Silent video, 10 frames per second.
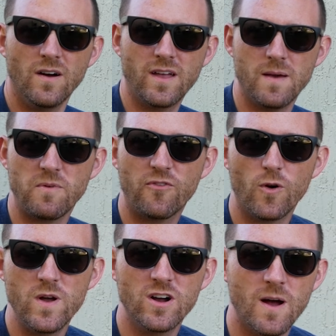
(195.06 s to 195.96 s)
Okay,
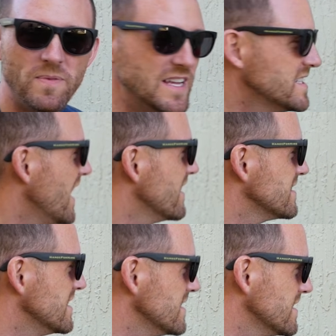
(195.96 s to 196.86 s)
before we hook up the entire
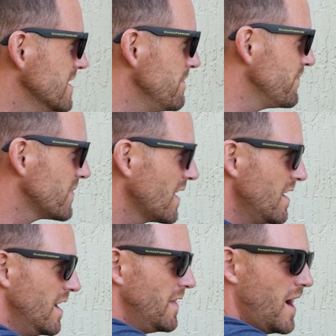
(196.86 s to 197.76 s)
system,
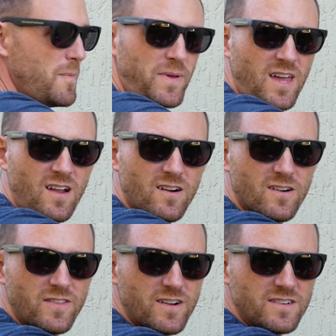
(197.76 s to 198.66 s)
up
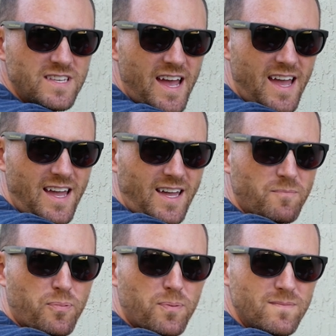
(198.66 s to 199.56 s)
here there's
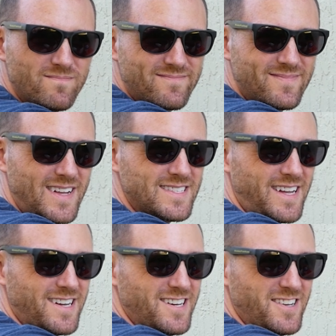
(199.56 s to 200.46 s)
it's
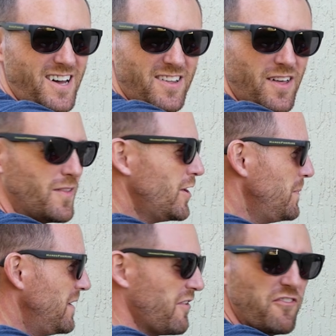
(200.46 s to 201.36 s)
like a little
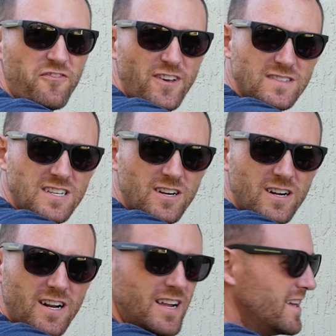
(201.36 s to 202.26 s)
bit of a
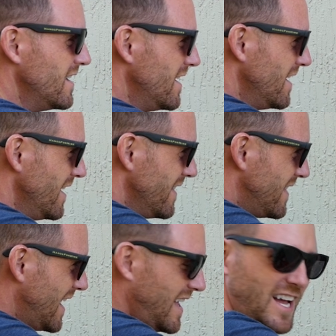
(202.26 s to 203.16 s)
filter
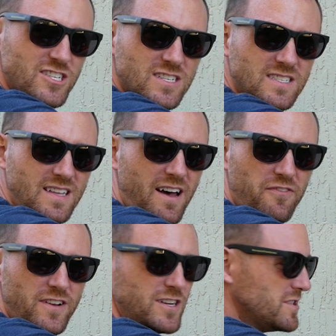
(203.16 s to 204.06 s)
that catches
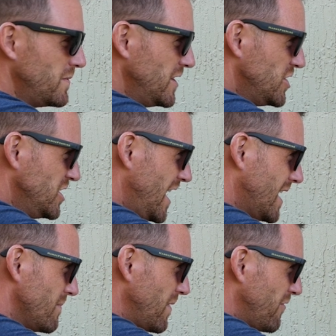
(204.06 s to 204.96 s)
stuff, and you just want to
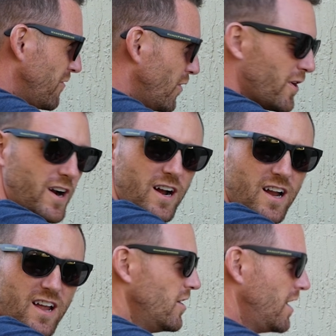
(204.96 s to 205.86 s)
check it before
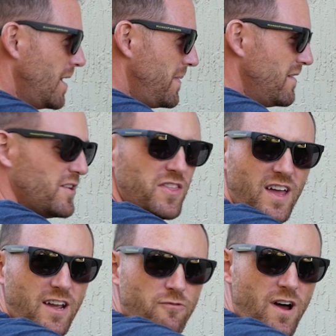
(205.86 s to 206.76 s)
you hook up
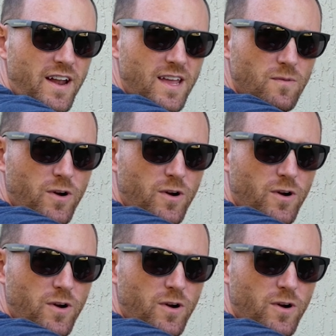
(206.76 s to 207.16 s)
everything and run it.